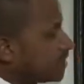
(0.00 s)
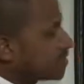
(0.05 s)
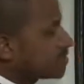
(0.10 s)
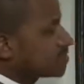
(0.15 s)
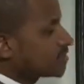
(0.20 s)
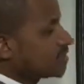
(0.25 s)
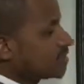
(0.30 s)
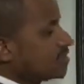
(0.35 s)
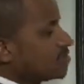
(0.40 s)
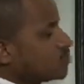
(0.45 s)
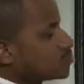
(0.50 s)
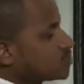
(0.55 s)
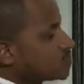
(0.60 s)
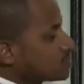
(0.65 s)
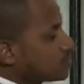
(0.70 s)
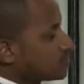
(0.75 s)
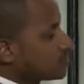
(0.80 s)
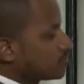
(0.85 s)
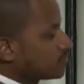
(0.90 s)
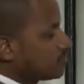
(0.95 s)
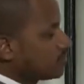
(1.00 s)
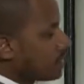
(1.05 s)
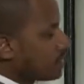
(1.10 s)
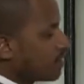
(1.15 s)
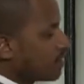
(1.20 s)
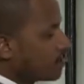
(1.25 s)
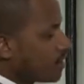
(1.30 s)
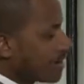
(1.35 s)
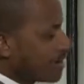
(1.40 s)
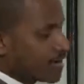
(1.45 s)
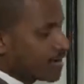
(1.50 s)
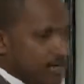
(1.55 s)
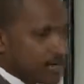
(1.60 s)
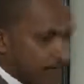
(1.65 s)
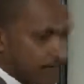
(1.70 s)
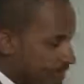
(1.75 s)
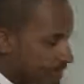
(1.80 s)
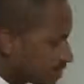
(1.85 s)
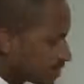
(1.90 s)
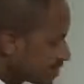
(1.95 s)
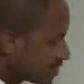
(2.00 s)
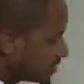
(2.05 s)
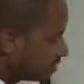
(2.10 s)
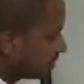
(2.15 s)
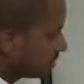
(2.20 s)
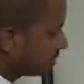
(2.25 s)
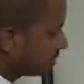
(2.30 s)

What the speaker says: reduce by 1 and branch it.